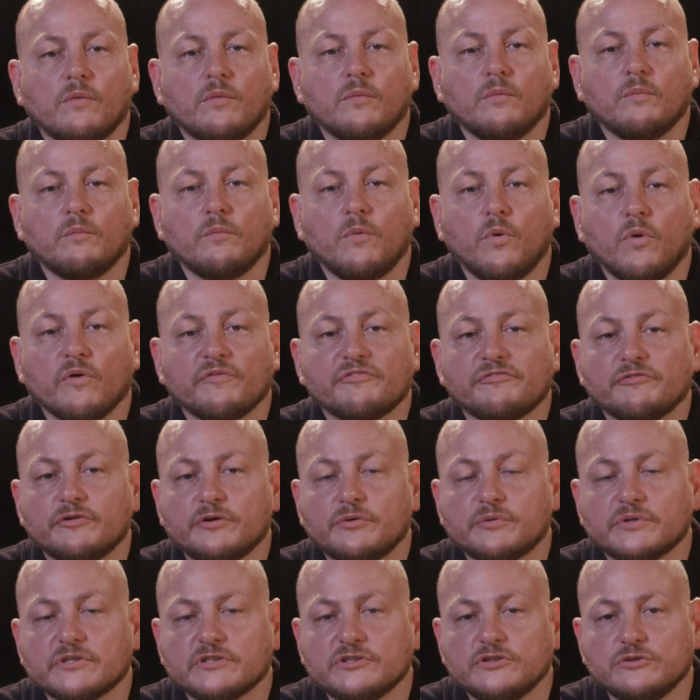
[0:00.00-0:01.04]
more
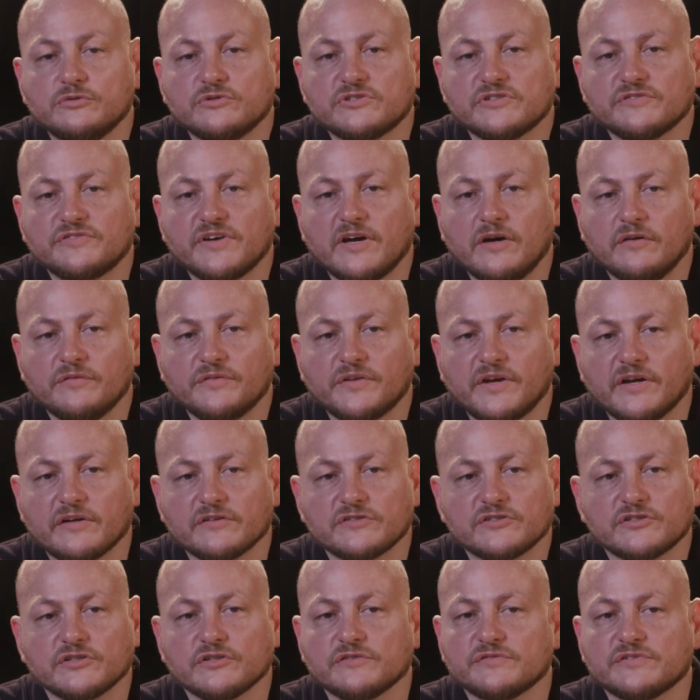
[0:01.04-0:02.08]
frequent use of healthcare
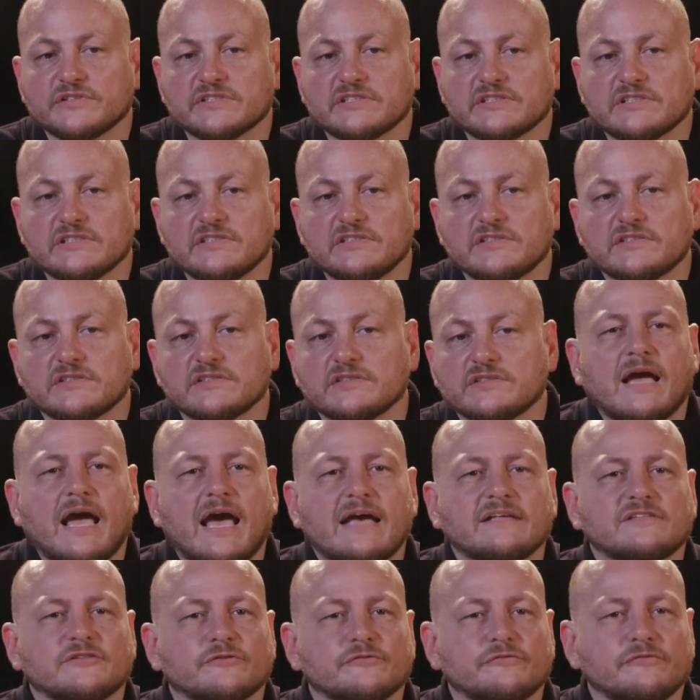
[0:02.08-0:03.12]
services.
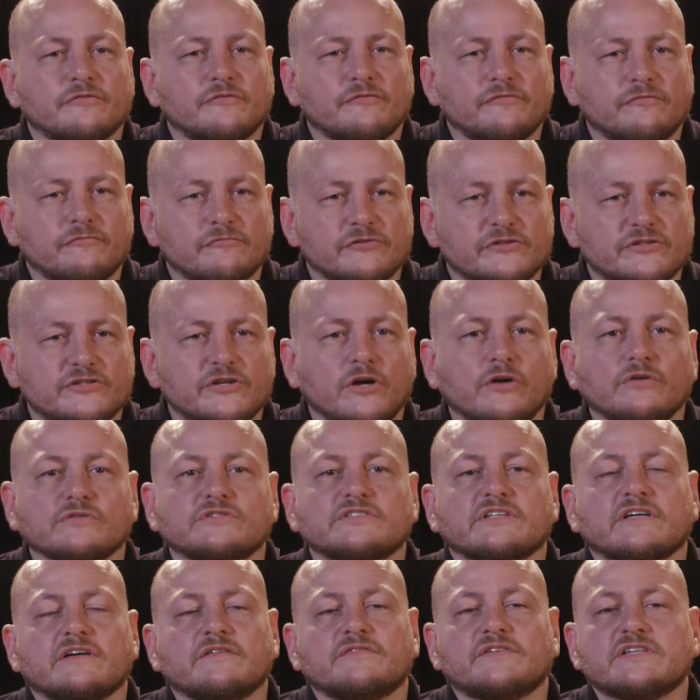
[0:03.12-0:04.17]
As a
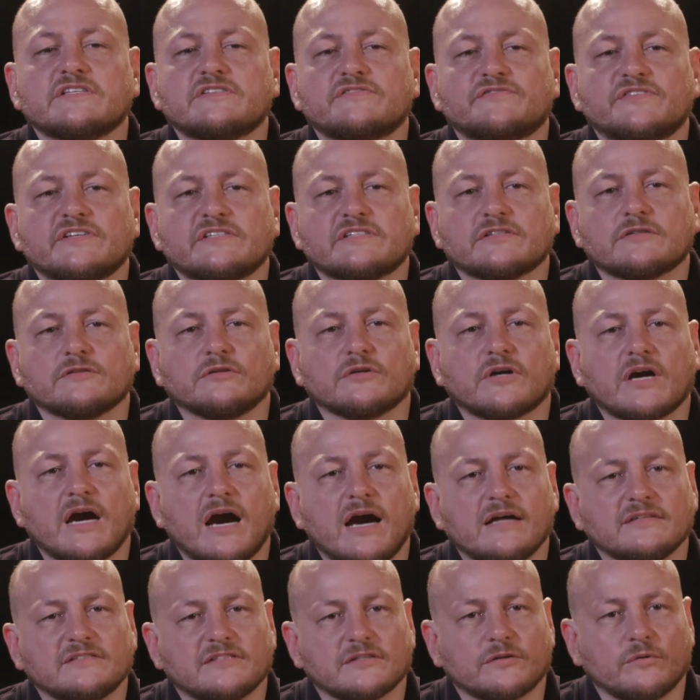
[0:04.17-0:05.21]
result of these physical
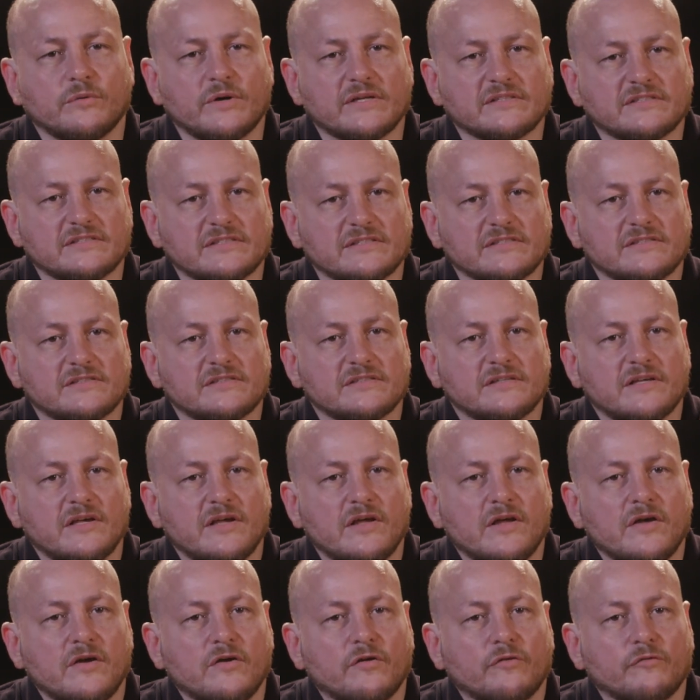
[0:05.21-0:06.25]
consequences,
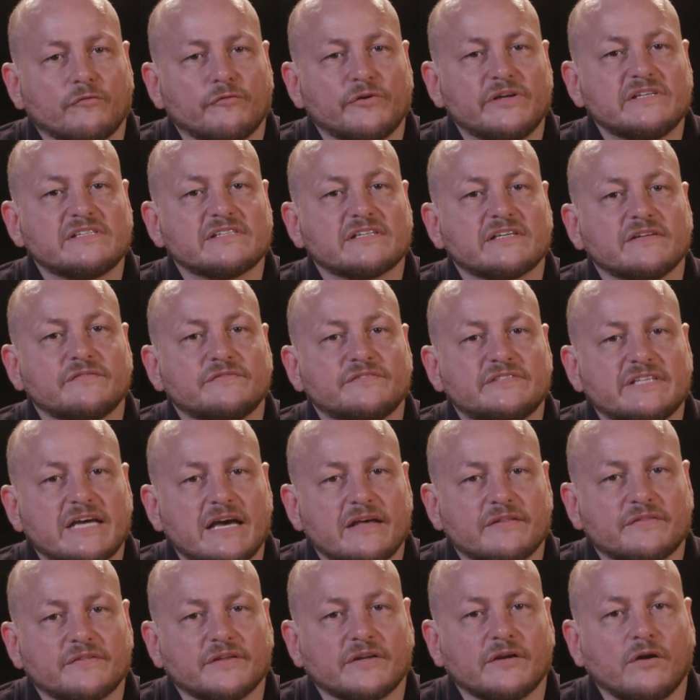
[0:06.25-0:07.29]
risk of
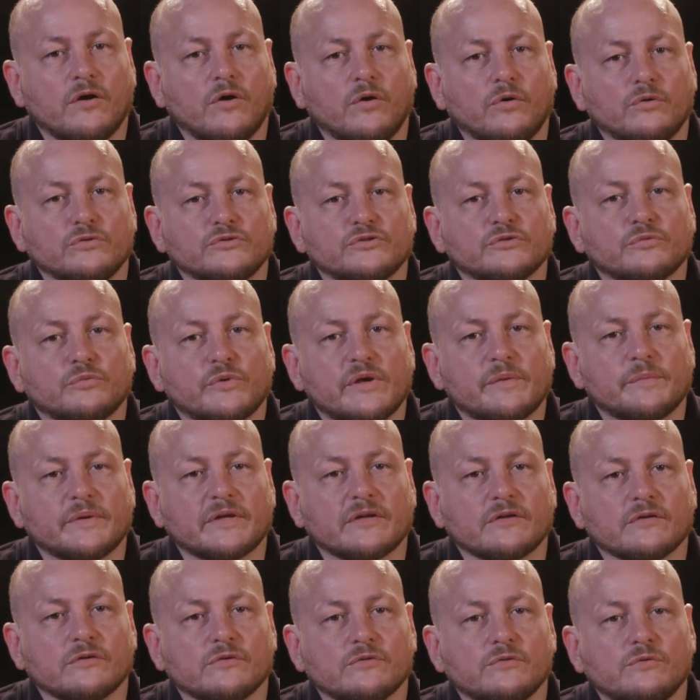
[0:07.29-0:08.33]
death in older
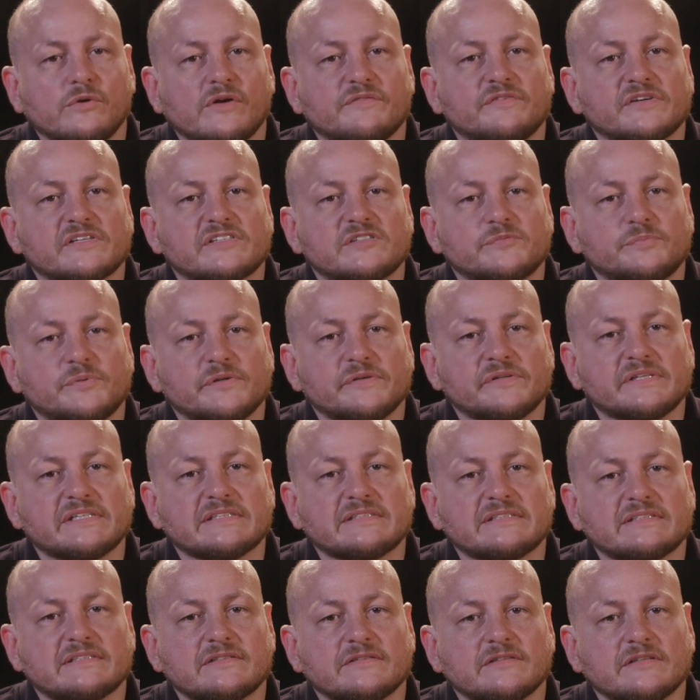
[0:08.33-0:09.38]
women who have
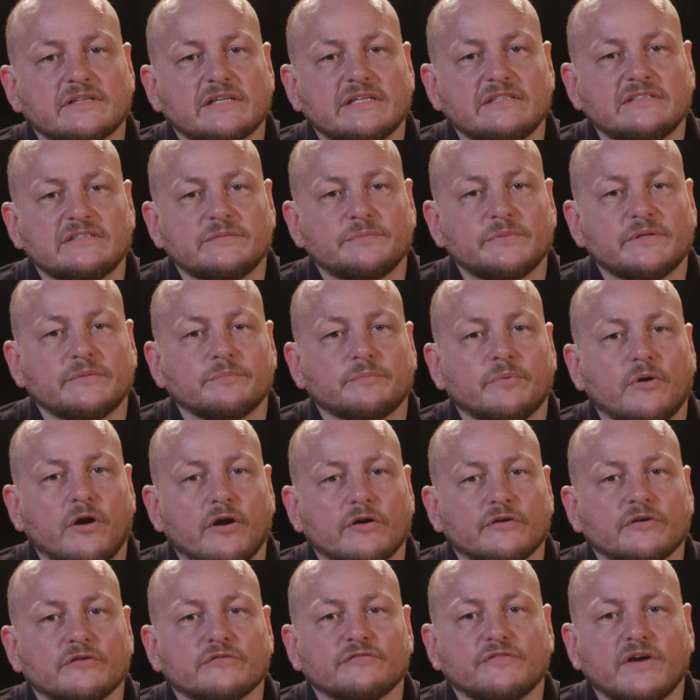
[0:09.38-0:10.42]
experienced intimate
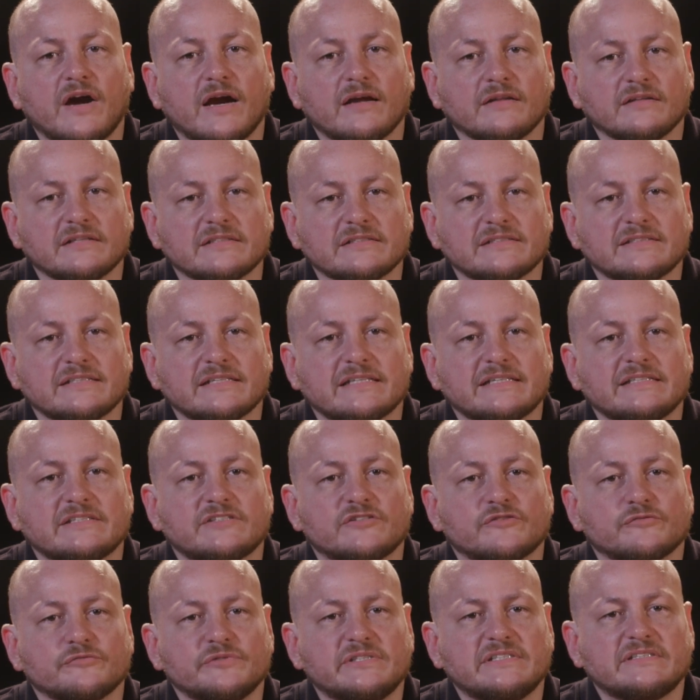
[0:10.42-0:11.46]
partner violence is
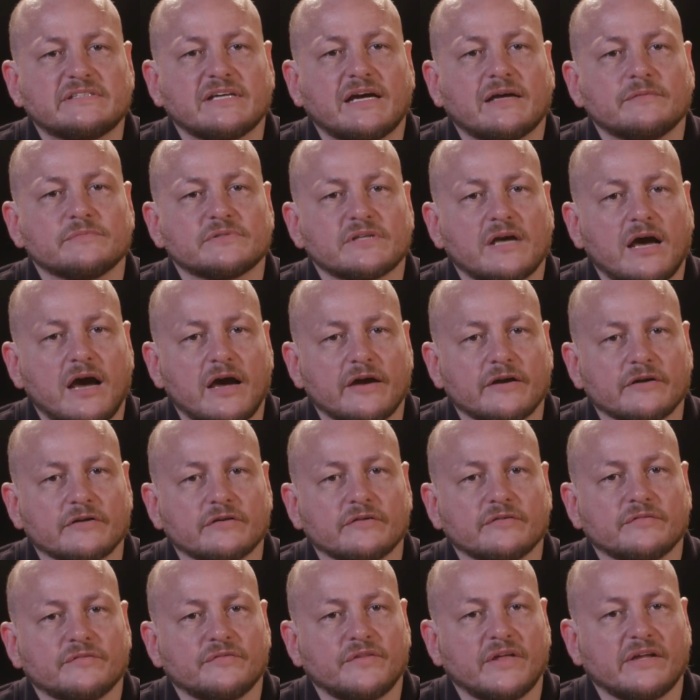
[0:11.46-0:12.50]
3 times
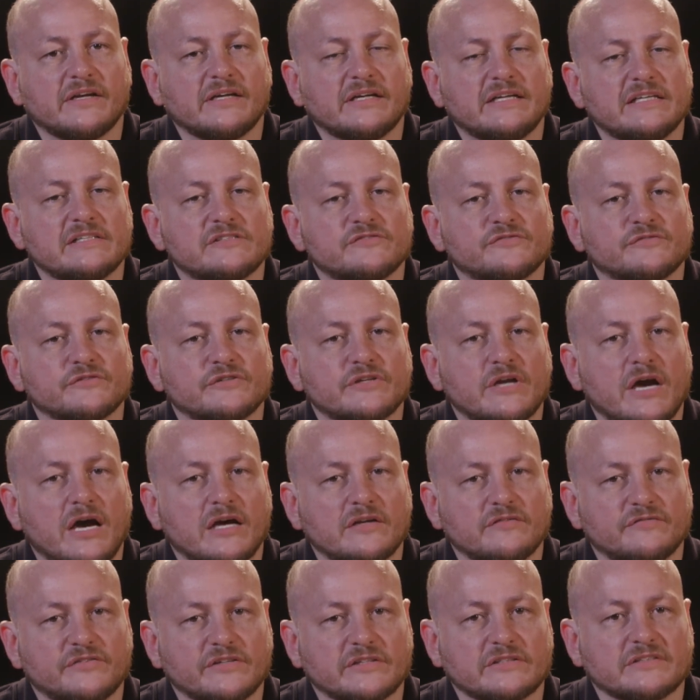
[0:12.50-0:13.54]
higher than it is for
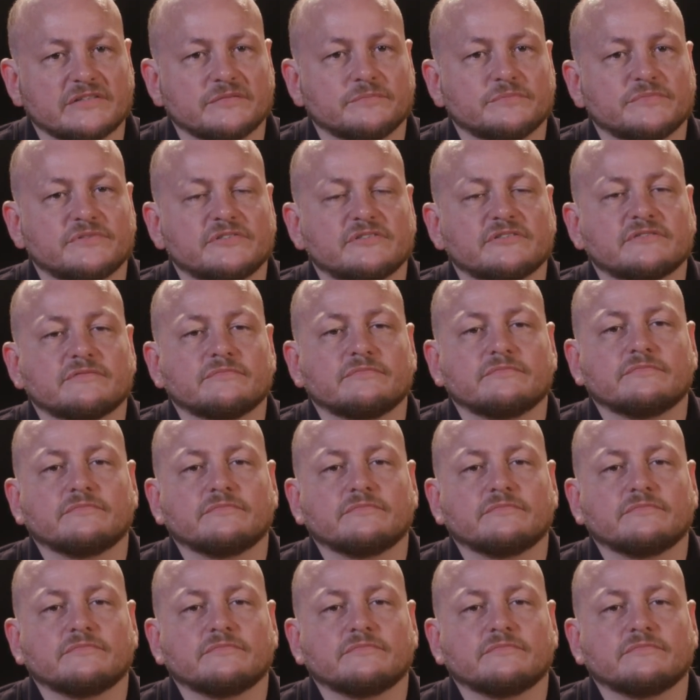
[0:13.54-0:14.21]
non-victims.